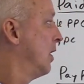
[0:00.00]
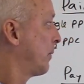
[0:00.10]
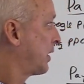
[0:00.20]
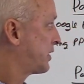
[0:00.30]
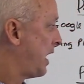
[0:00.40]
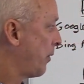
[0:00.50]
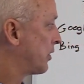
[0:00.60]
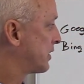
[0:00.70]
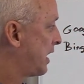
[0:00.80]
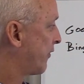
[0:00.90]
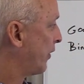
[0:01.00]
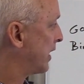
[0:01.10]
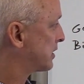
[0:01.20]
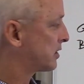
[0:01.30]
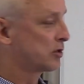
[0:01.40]
Because keywords and key
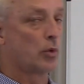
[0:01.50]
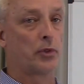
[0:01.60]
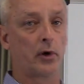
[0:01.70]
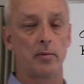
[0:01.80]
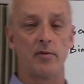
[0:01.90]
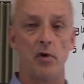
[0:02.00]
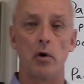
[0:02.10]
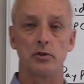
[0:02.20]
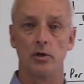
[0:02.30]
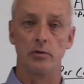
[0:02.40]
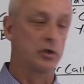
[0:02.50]
phrases is what they're going to be focused on.